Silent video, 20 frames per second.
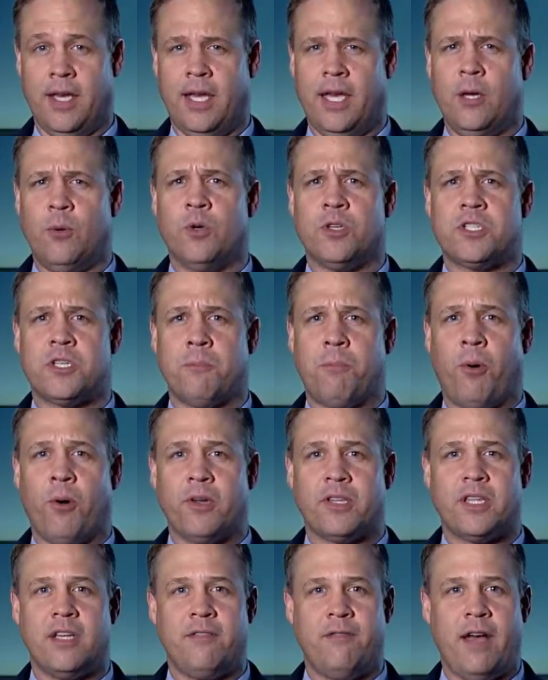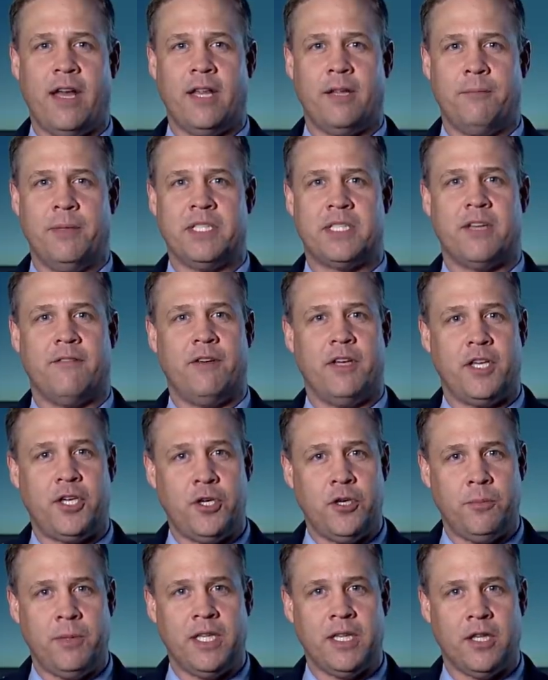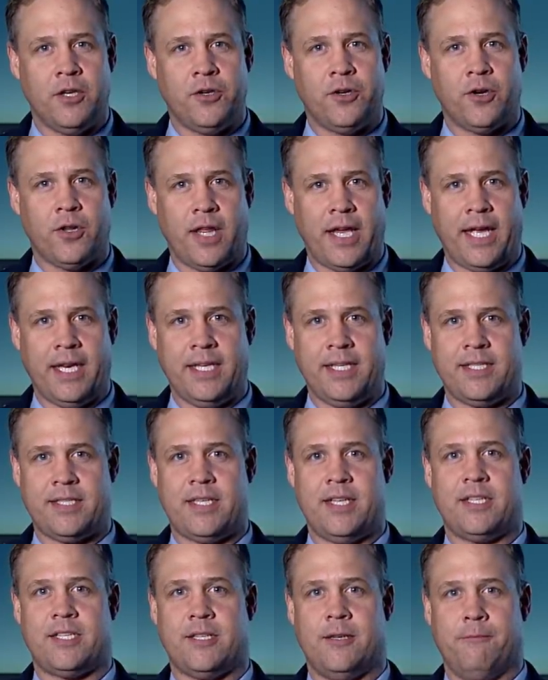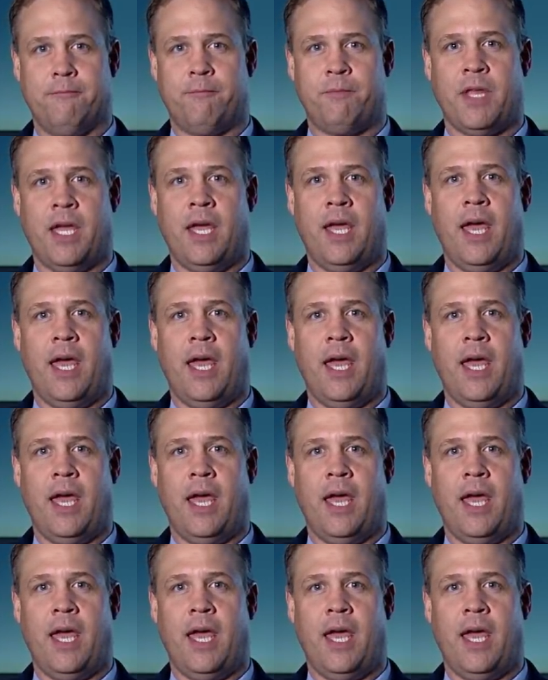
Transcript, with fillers: It will support the development of a human lunar landing system,